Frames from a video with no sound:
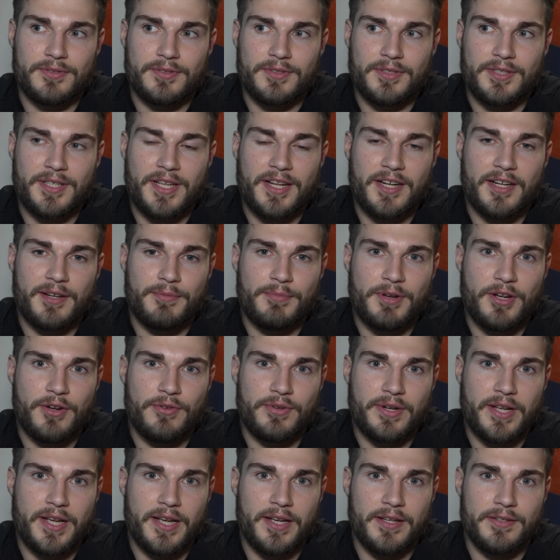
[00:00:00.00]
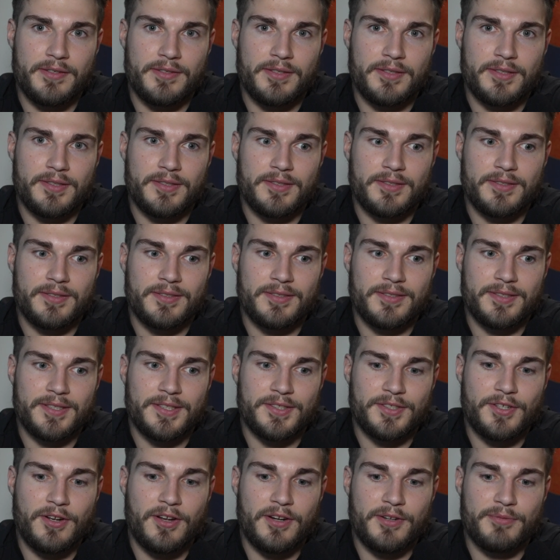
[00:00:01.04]
getting in my own head
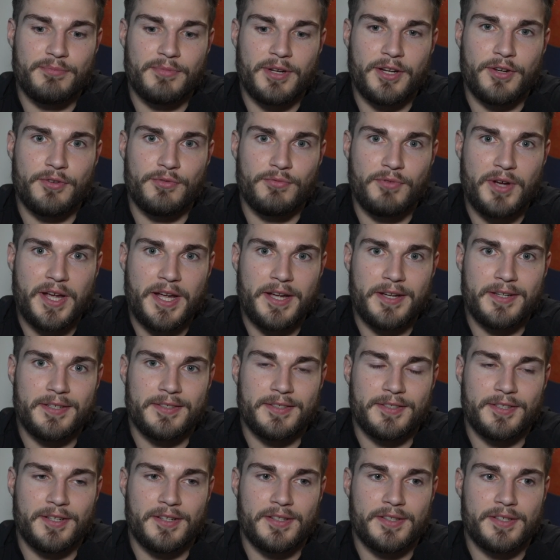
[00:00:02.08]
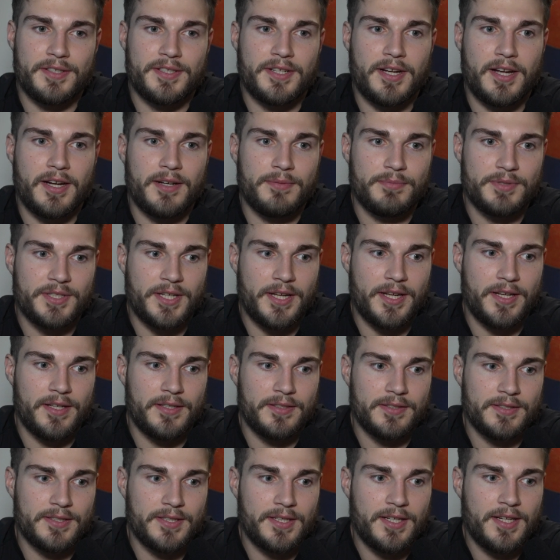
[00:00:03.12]
has gotten in my own way a lot of the times,
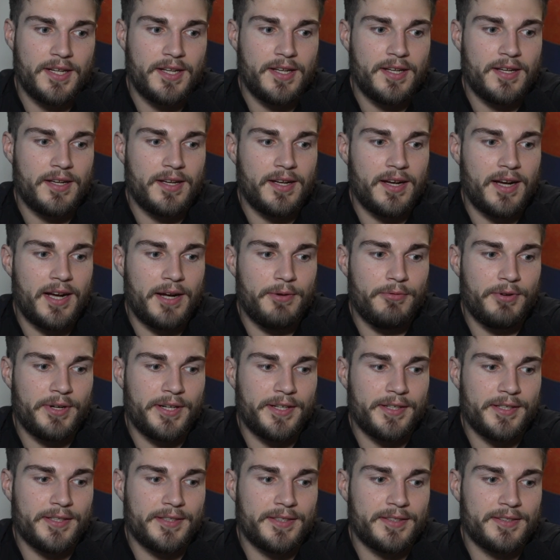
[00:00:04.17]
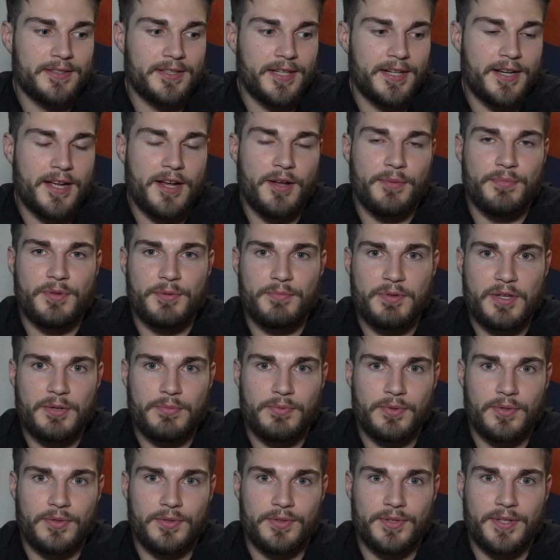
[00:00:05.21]
and I want to kind of help the
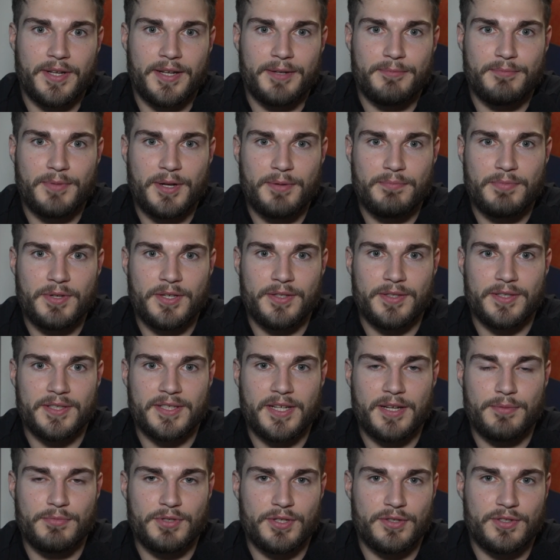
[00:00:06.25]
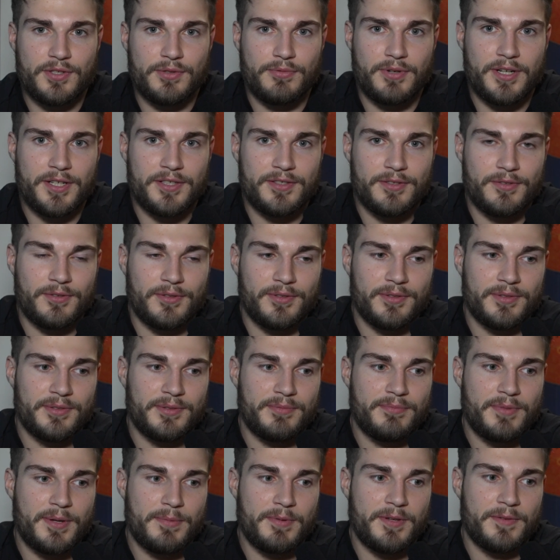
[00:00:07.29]
people that might be in the same situation, or
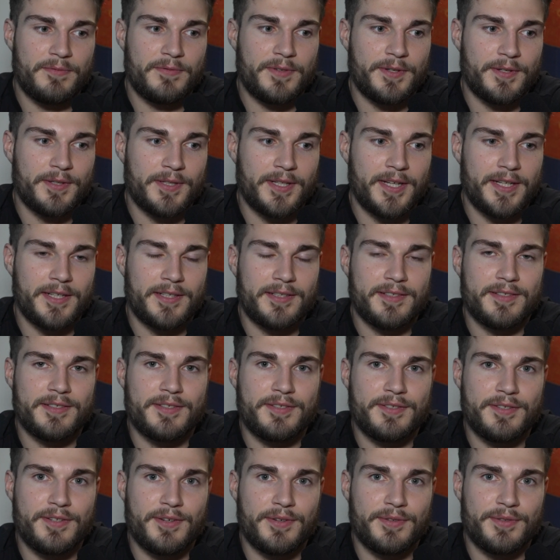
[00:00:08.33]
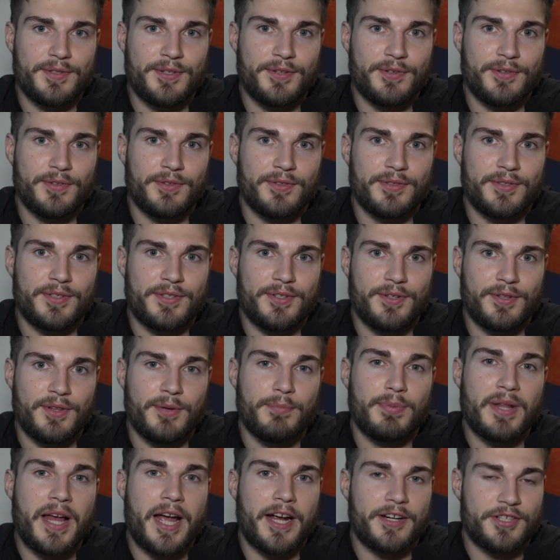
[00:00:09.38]
maybe feel like you're
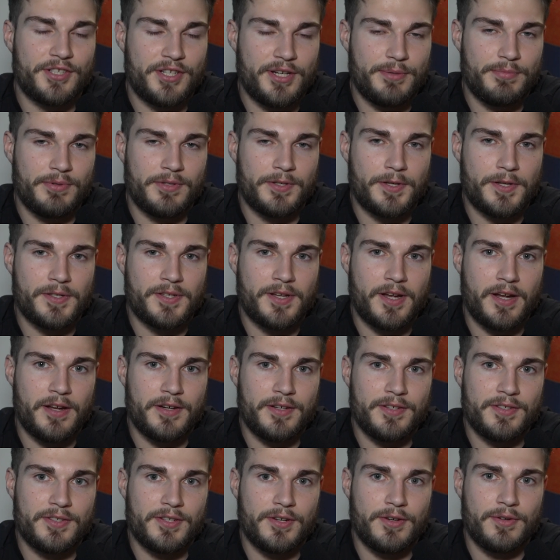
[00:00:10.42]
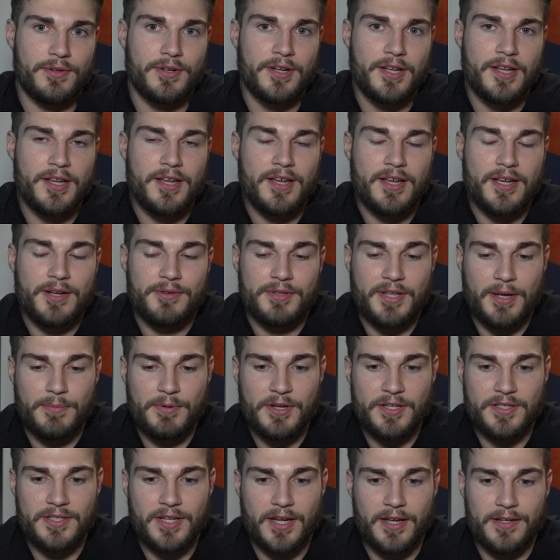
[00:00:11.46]
the black sheep of society. So with that
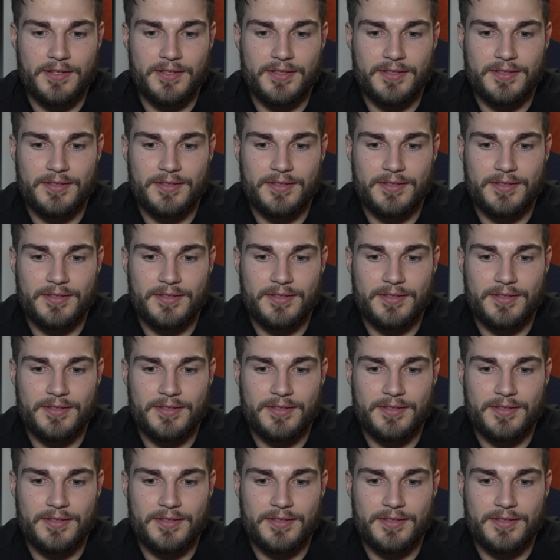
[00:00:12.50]
being said,